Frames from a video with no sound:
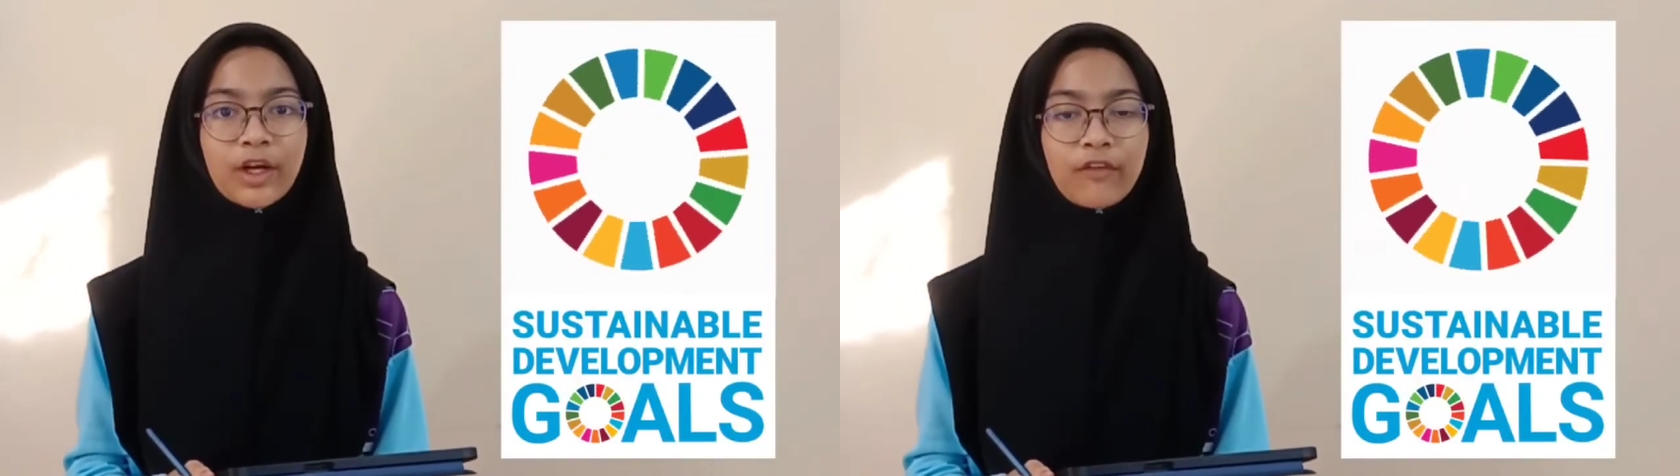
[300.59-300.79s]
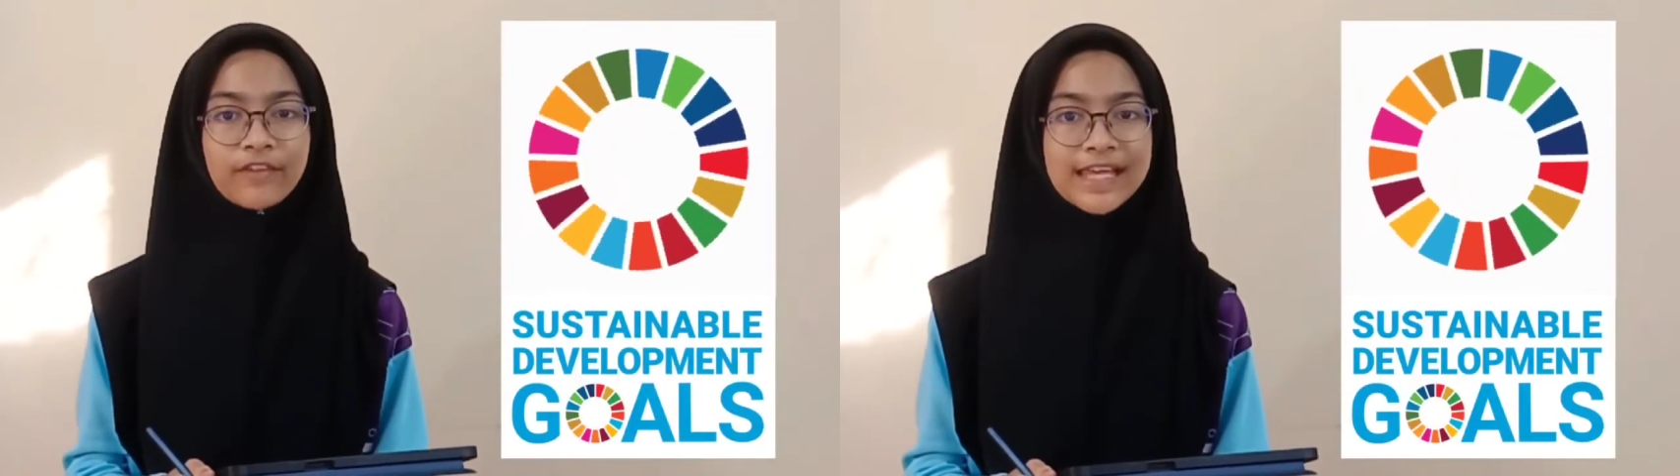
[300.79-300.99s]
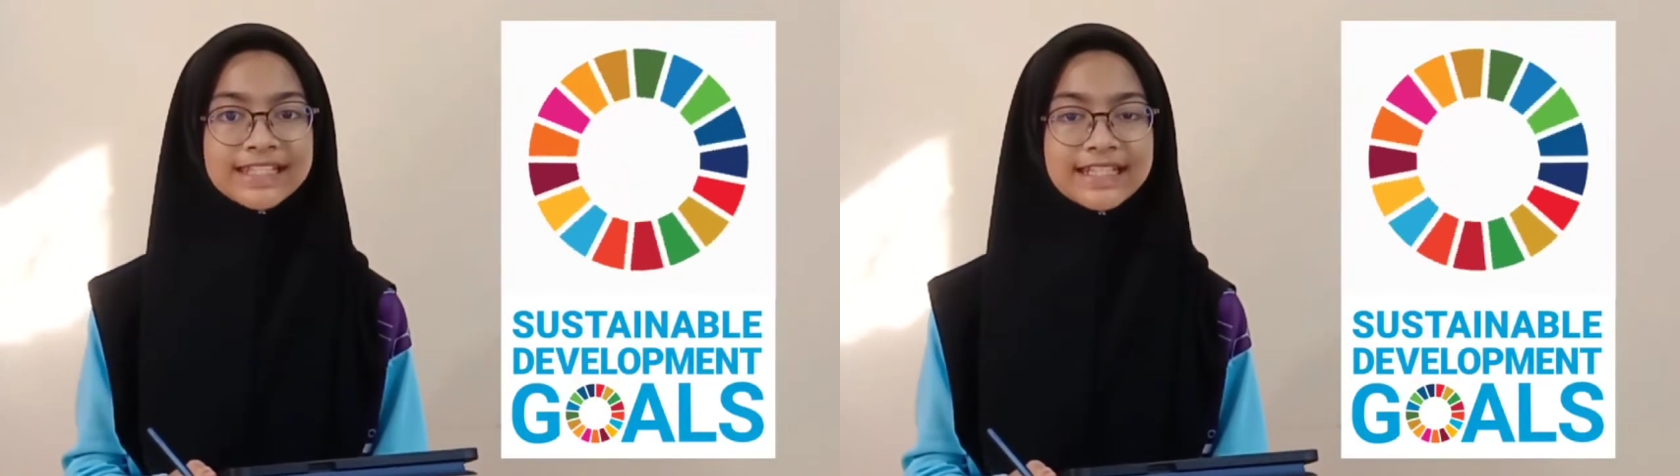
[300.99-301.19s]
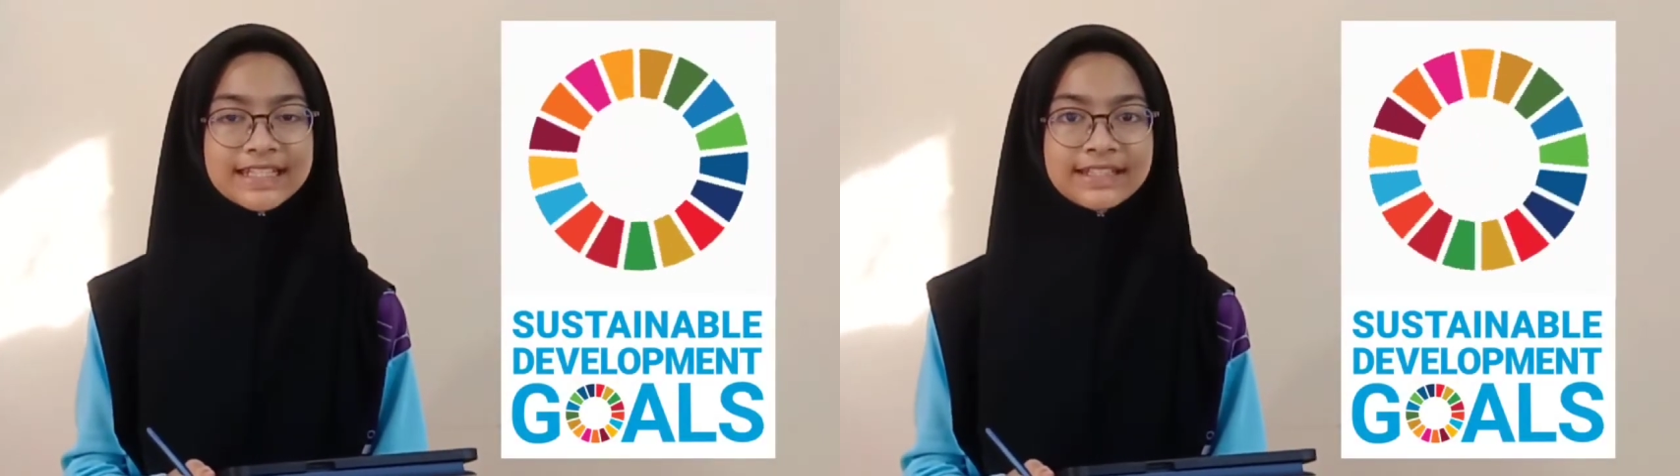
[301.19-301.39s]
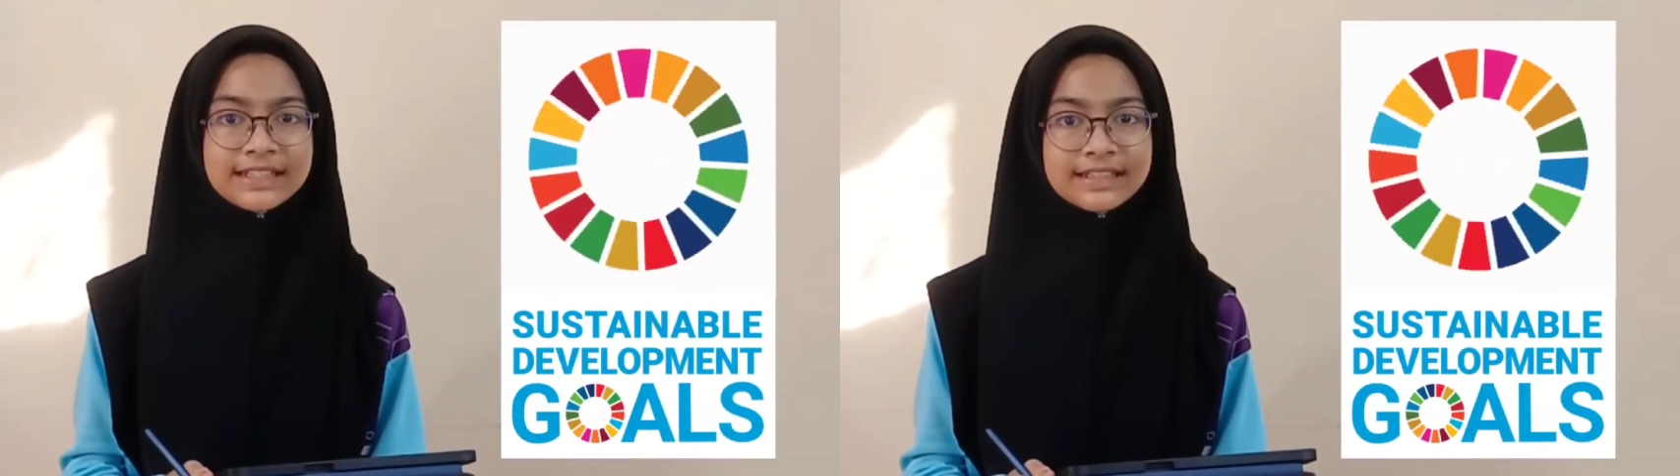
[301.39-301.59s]
of
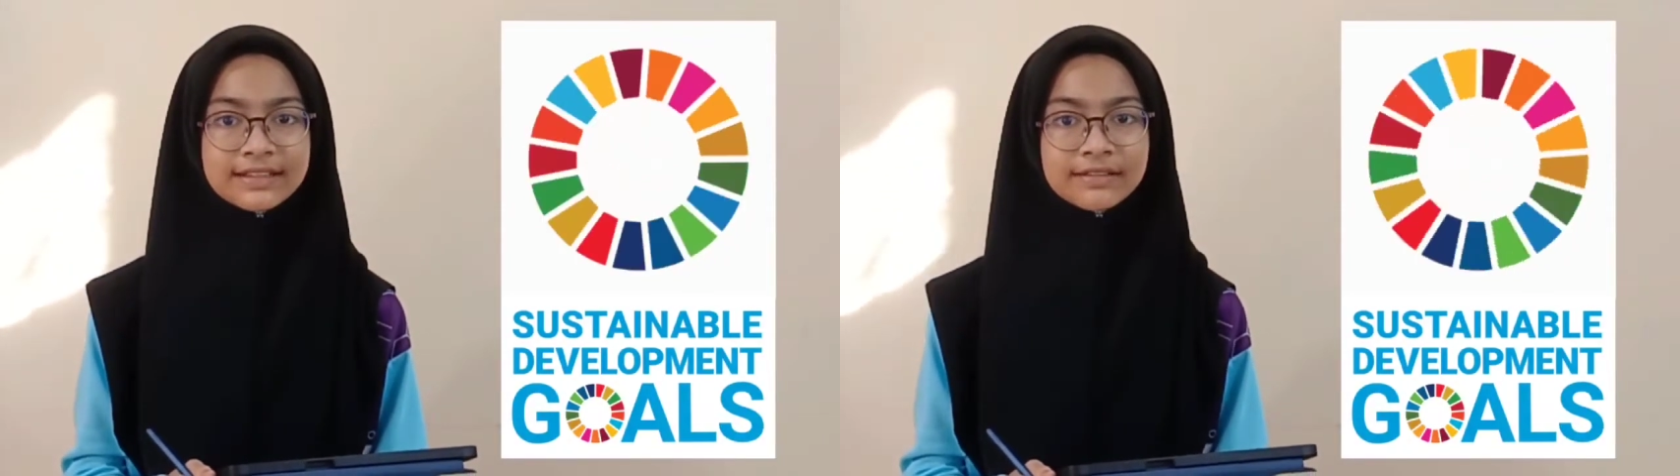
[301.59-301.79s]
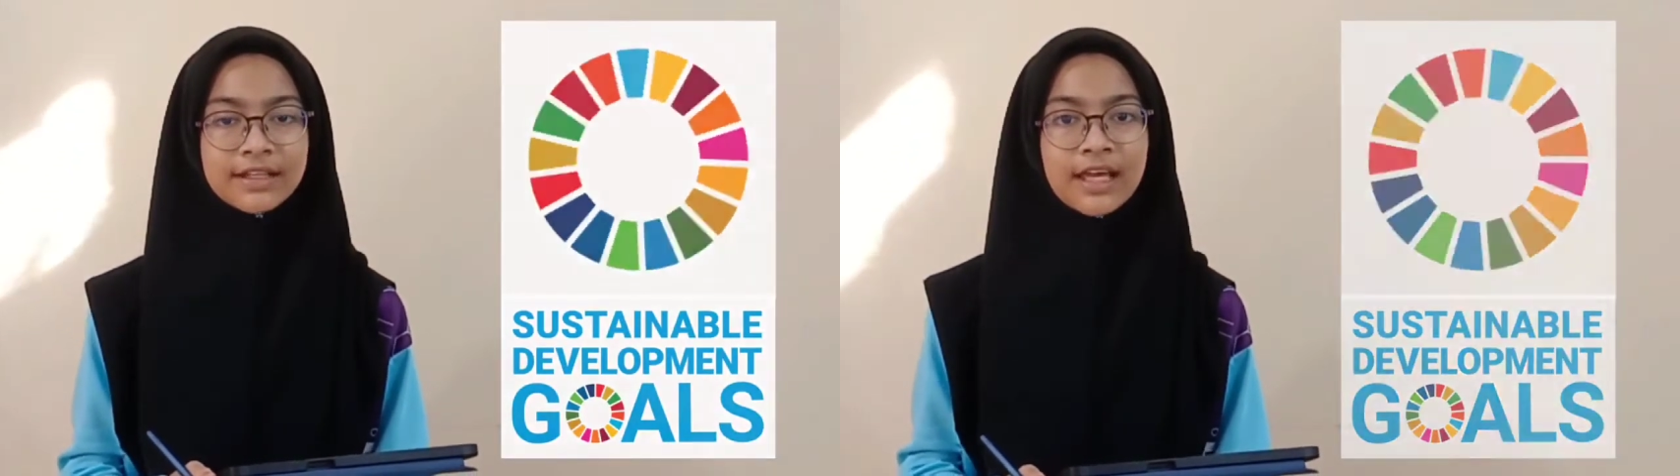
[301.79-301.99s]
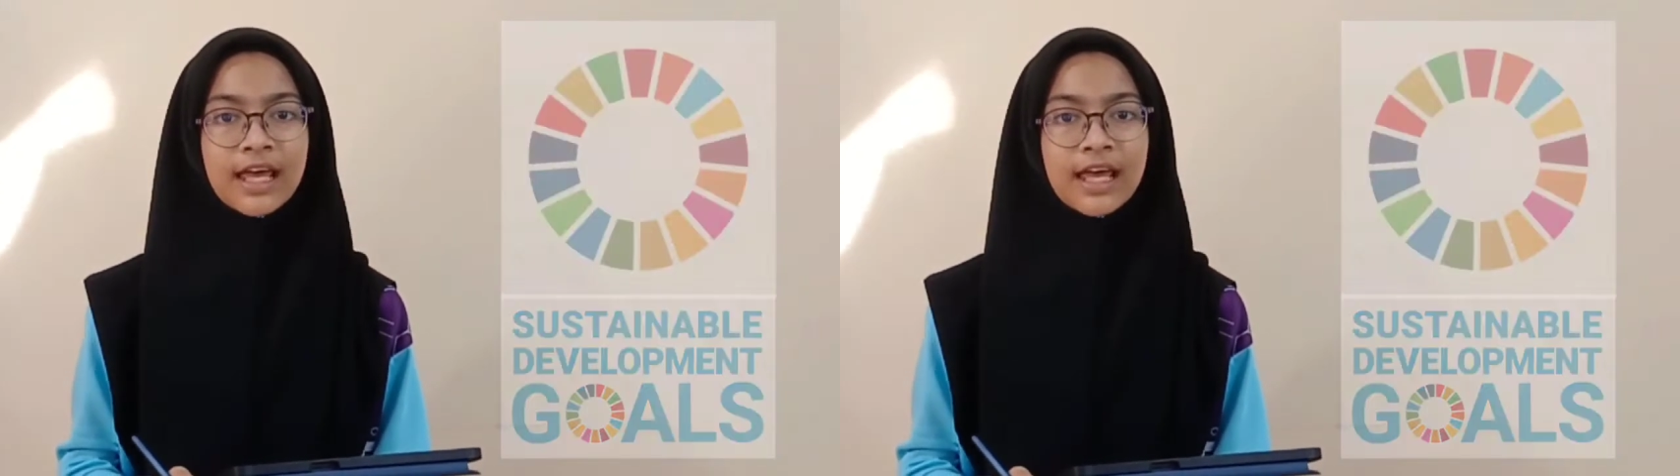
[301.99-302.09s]
SDGs.